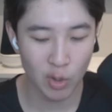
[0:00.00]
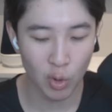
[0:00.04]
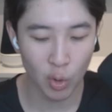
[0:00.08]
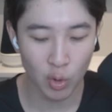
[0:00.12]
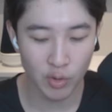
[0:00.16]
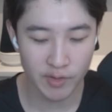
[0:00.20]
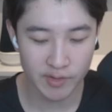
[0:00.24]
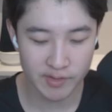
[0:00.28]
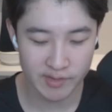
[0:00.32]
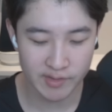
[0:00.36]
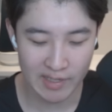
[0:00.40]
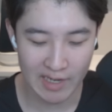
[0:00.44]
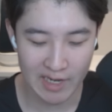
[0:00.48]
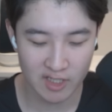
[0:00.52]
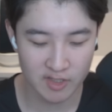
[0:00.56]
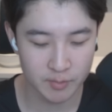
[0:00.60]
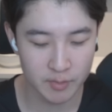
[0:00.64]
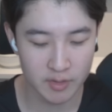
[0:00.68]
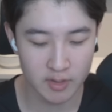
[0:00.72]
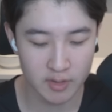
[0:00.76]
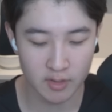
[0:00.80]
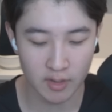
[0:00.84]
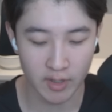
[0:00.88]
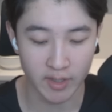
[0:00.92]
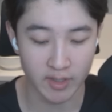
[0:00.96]
old attack
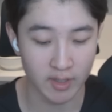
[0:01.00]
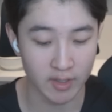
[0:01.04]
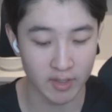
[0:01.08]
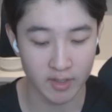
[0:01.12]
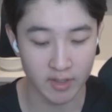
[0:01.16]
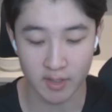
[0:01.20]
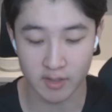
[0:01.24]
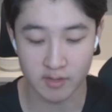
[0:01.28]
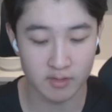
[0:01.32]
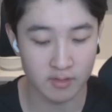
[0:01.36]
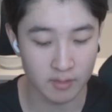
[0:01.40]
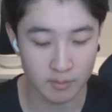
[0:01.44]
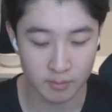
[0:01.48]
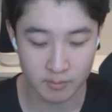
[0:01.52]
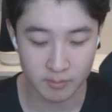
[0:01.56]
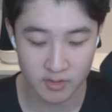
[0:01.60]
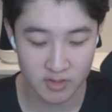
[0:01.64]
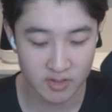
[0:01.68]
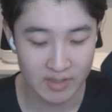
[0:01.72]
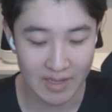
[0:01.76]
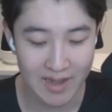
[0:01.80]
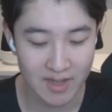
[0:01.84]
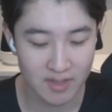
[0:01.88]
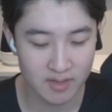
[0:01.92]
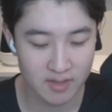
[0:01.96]
speed. I gotta get to the
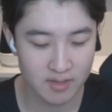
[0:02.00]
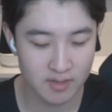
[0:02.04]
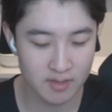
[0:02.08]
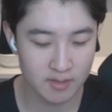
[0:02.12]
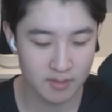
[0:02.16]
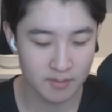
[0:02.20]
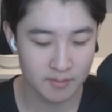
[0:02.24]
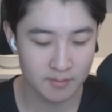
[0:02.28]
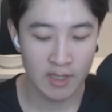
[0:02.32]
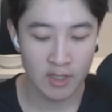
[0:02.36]
stats.